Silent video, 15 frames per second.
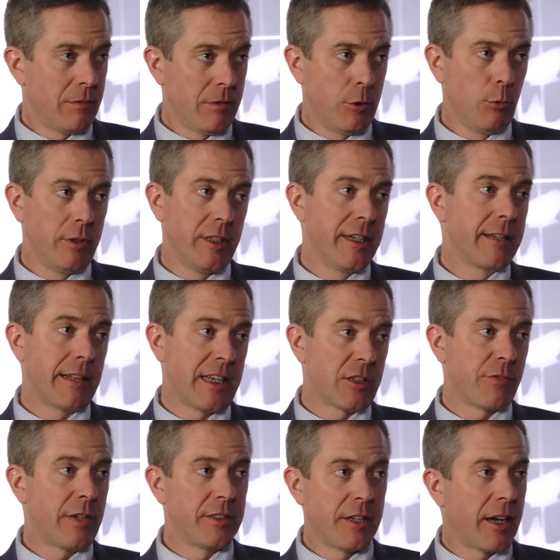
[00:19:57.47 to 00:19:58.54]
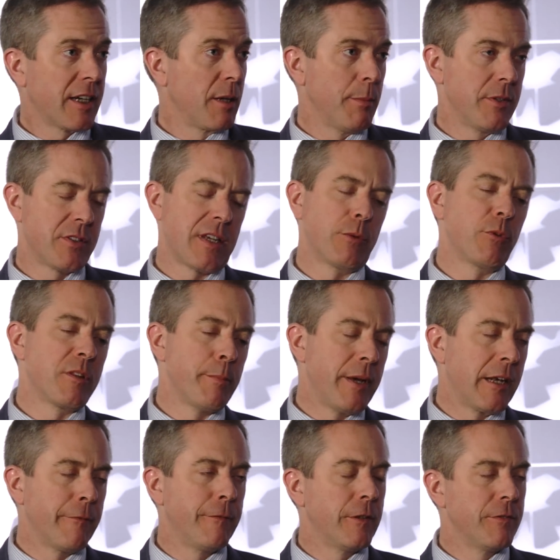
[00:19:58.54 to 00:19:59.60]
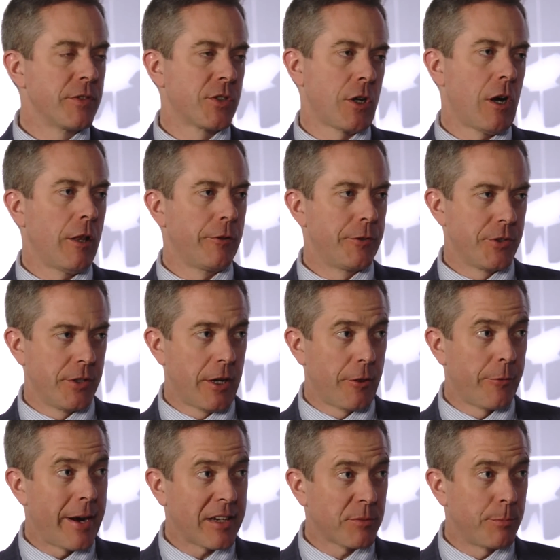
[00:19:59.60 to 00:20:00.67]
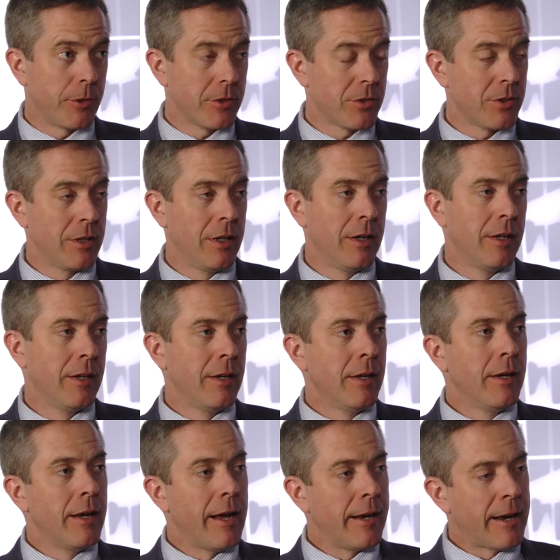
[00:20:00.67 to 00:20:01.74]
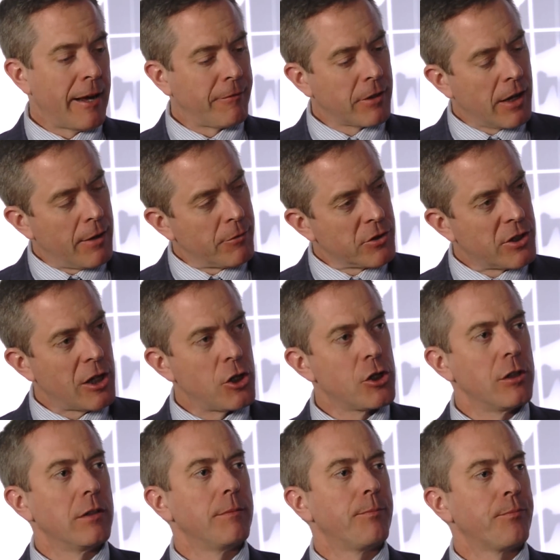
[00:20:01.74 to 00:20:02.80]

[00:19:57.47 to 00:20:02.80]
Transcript: newly declassified documents, and with the benefit of scholars and other experts, and have a conversation